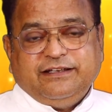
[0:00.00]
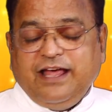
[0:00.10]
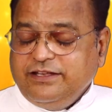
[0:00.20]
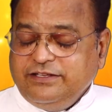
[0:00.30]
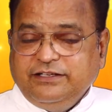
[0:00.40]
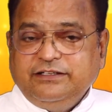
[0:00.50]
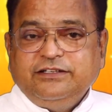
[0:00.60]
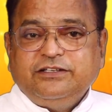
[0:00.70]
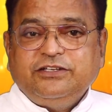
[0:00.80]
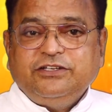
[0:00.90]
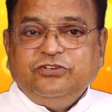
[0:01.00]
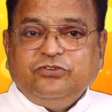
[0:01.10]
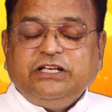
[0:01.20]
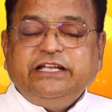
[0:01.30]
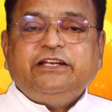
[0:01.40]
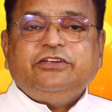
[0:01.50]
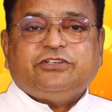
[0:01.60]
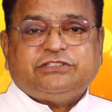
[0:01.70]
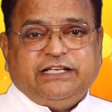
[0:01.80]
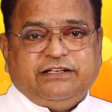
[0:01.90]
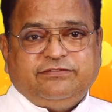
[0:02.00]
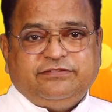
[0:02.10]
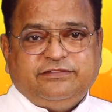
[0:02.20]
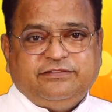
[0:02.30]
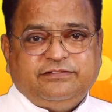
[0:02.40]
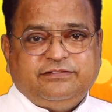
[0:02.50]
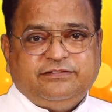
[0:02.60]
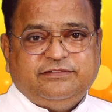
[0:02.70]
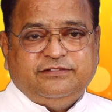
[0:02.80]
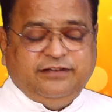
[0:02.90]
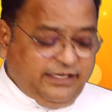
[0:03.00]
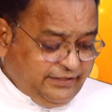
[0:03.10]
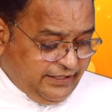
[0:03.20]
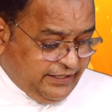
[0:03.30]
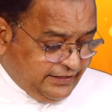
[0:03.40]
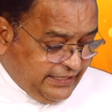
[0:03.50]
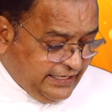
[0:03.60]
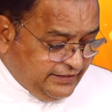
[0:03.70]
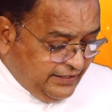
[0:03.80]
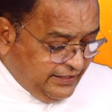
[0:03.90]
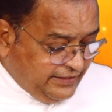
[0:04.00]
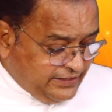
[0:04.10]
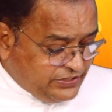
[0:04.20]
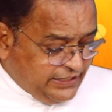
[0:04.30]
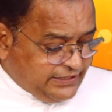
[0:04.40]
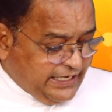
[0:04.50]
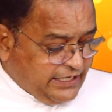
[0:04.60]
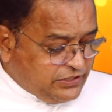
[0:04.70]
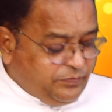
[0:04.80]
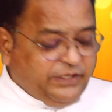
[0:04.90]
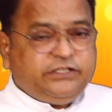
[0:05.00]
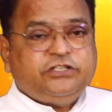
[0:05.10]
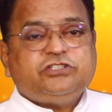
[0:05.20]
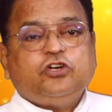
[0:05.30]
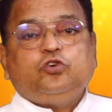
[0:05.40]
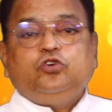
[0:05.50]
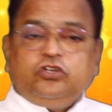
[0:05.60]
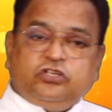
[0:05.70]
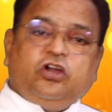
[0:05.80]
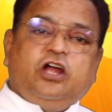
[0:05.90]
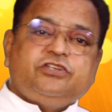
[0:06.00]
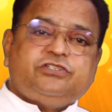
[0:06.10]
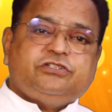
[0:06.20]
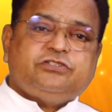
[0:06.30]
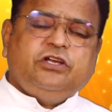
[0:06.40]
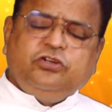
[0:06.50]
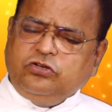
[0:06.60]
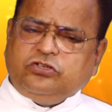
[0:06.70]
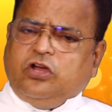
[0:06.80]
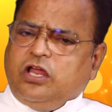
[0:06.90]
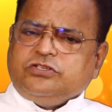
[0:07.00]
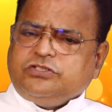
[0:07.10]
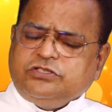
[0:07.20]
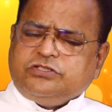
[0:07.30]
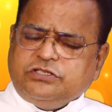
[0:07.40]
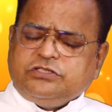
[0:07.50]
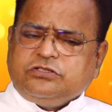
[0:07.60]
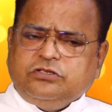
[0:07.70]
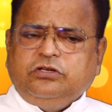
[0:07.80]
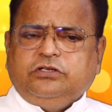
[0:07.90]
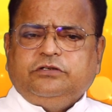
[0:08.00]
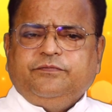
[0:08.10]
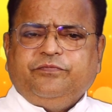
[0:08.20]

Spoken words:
Rather, you clear yourself. Right? Then, the sixth aspect is a good conscience. A good conscience is good.